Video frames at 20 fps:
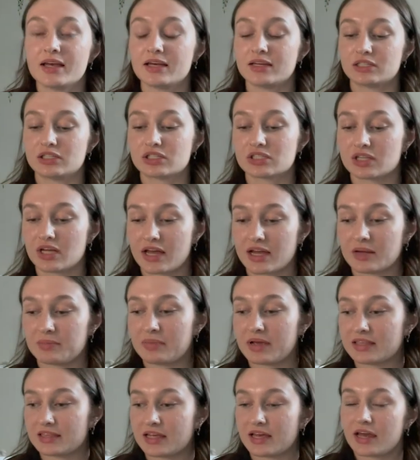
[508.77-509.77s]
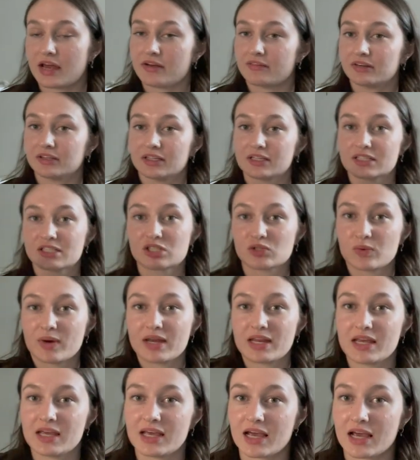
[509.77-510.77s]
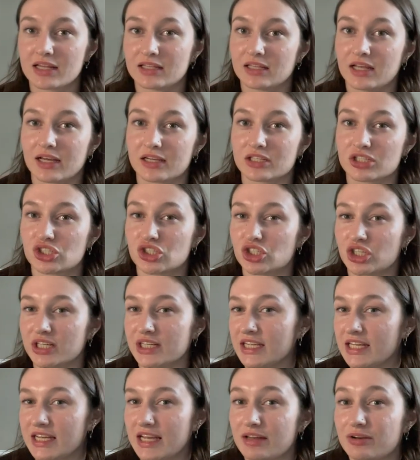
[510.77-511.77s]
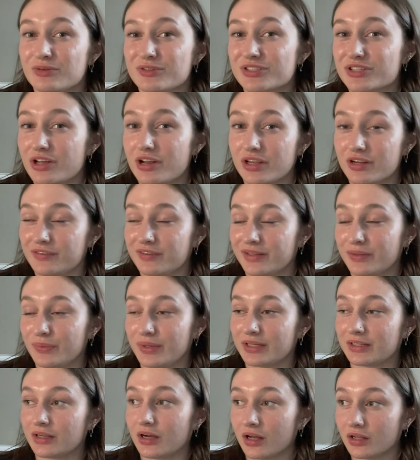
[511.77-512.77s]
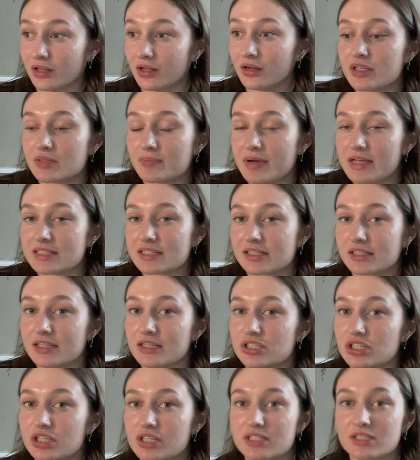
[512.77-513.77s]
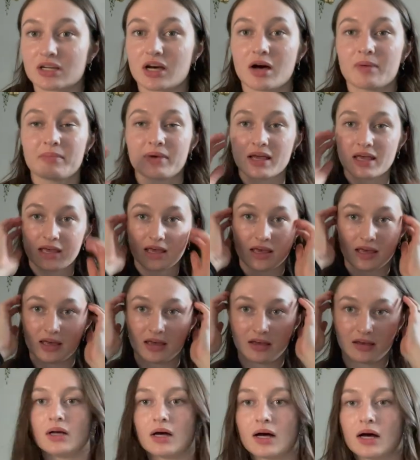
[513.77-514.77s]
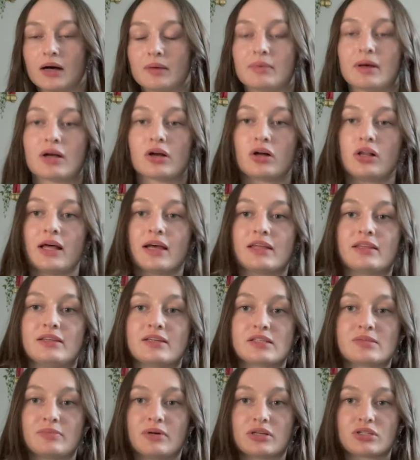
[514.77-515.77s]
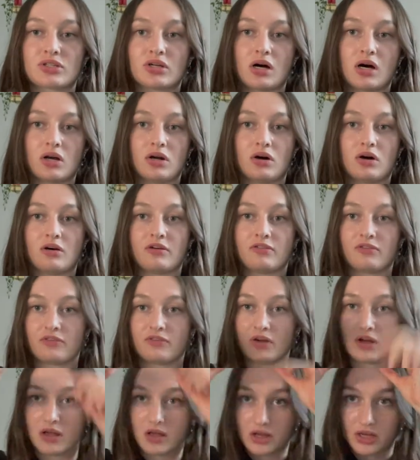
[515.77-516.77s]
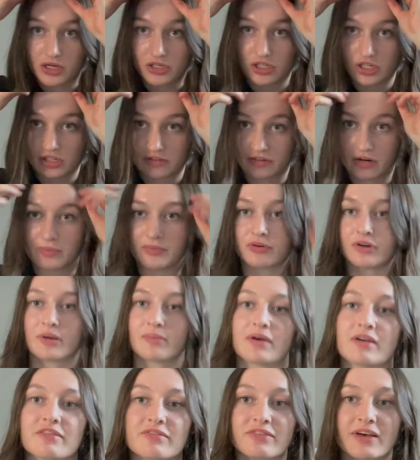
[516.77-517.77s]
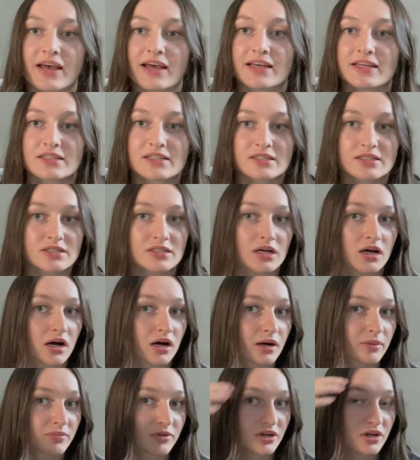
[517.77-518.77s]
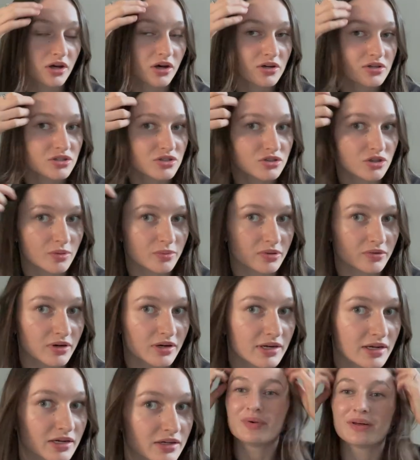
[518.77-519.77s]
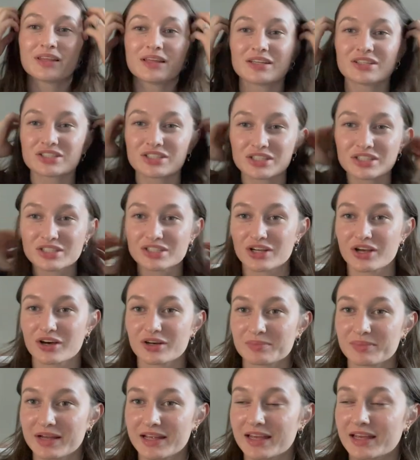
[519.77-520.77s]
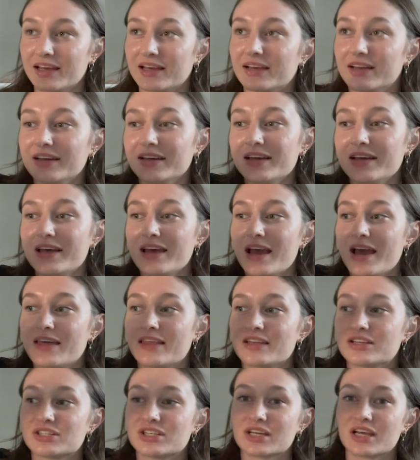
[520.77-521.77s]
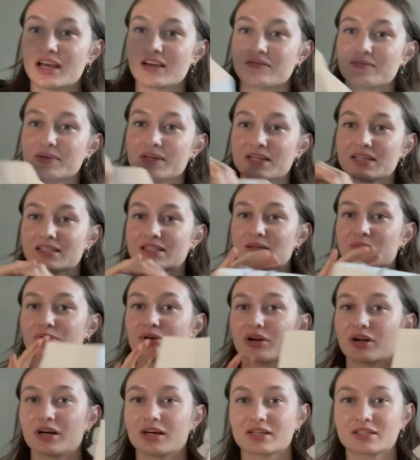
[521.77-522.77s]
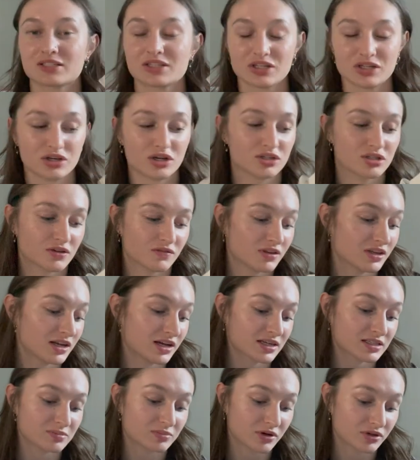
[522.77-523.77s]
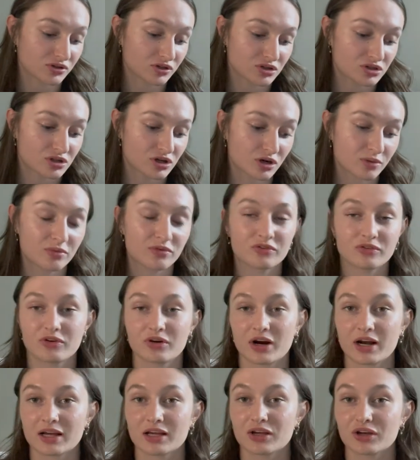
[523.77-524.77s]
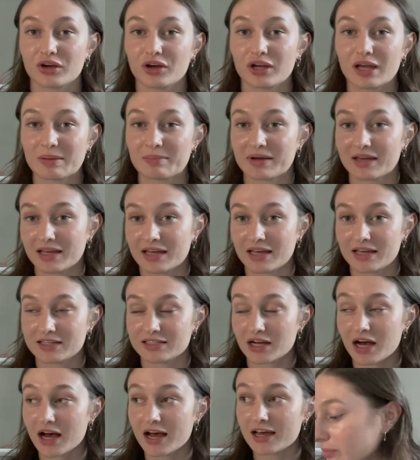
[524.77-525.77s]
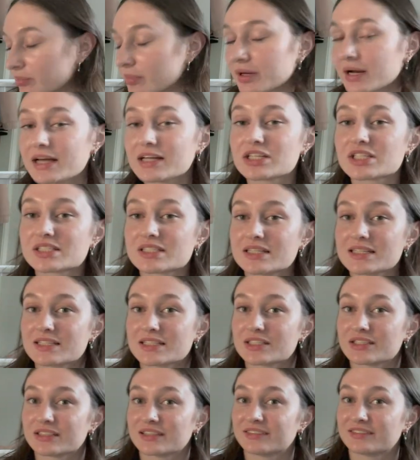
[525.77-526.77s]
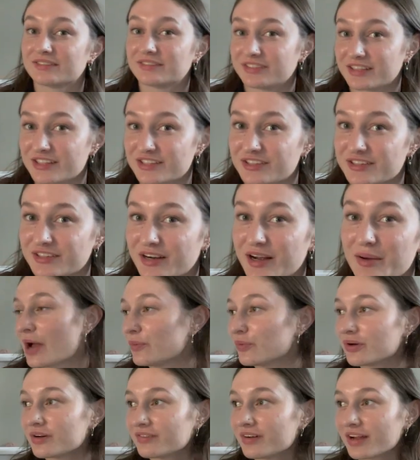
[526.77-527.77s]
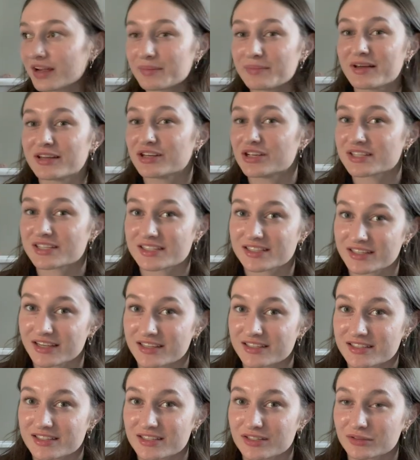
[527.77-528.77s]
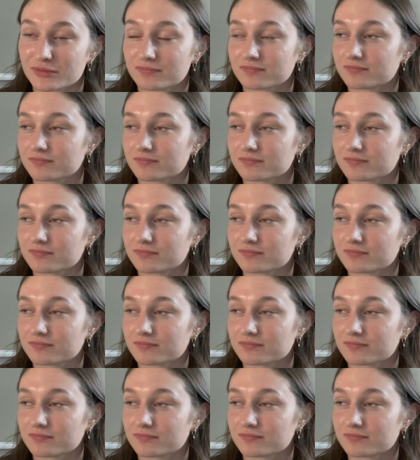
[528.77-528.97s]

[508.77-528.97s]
it just like made the hair really sweaty and like stringy, and it was turning a really weird color. So basically she just cut my hair. um I got like this much cut off. She just framed it around my face. Um, the curls are dropping right now. But then she just curled my hair, and then she gave me some products to use over the next month or so before I can go get my hair dyed. But I just need to fix her up. I wouldn't recommend using Sunsilk.